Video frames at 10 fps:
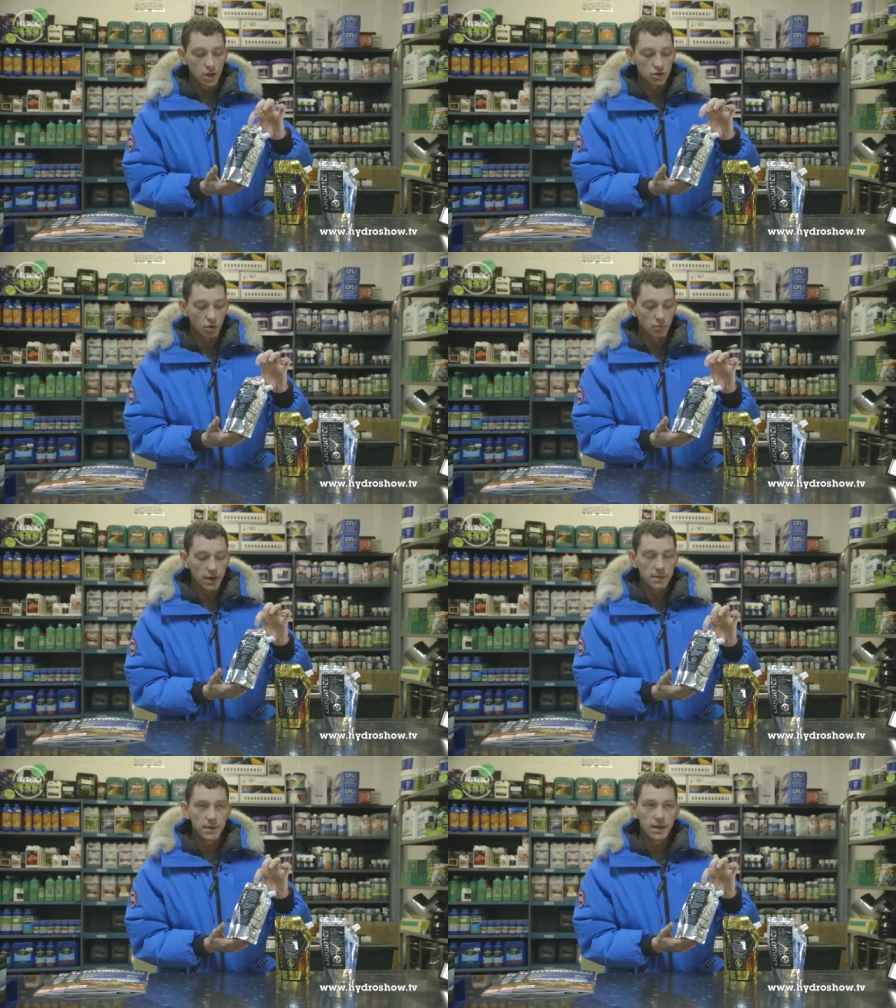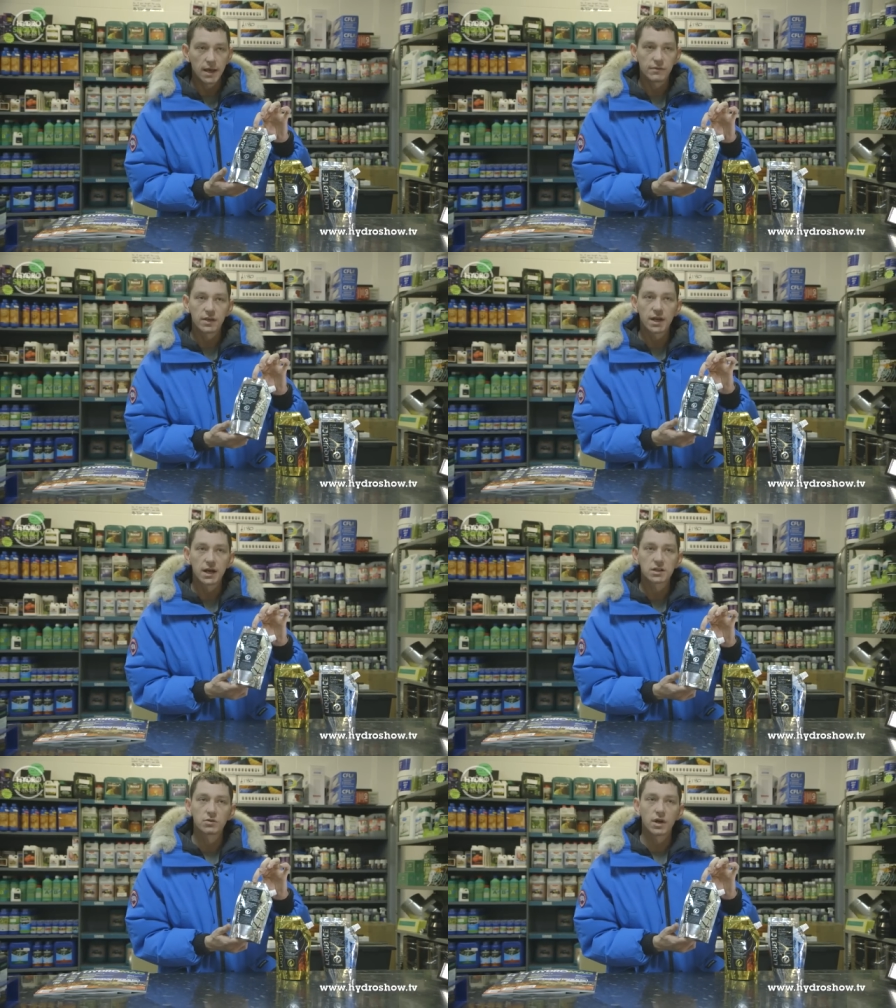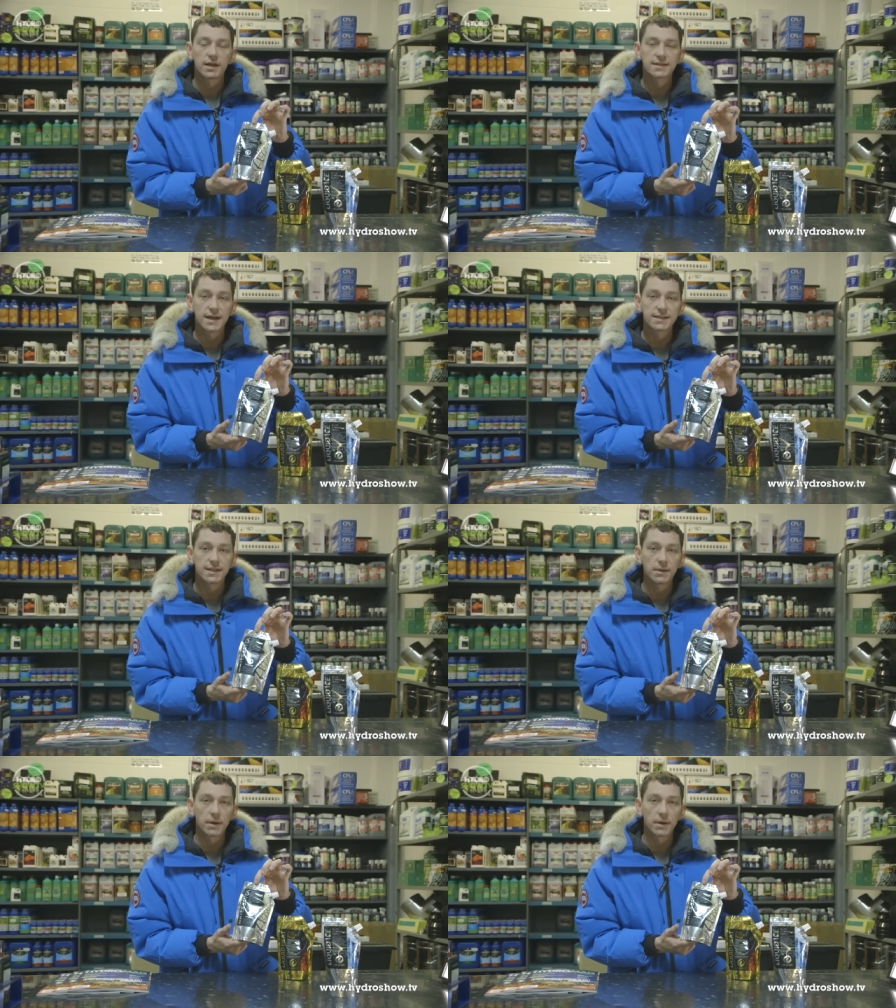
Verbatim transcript: So maybe if you can't attend to your